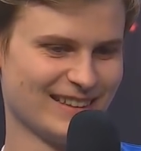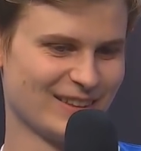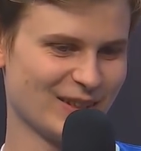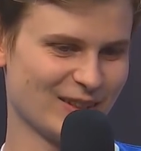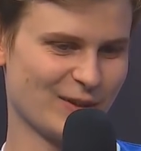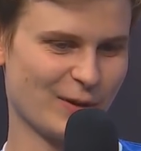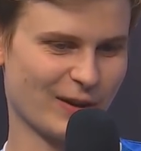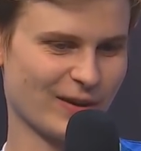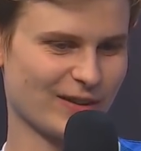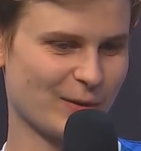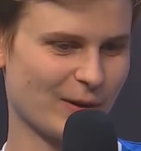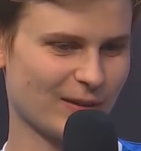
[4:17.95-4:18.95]
turn that
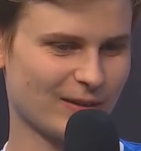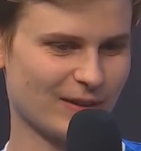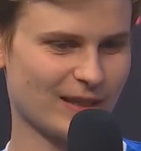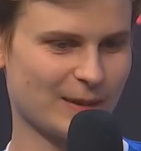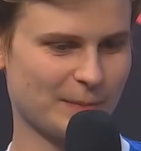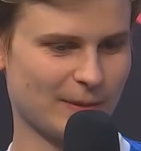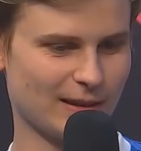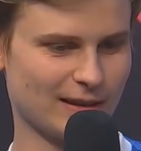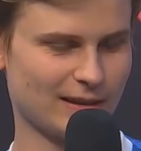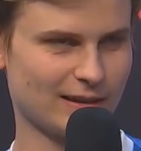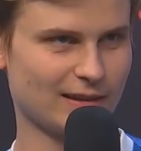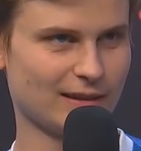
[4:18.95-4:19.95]
record around on them.
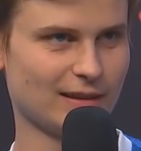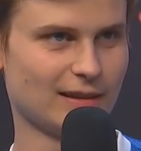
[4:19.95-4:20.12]
But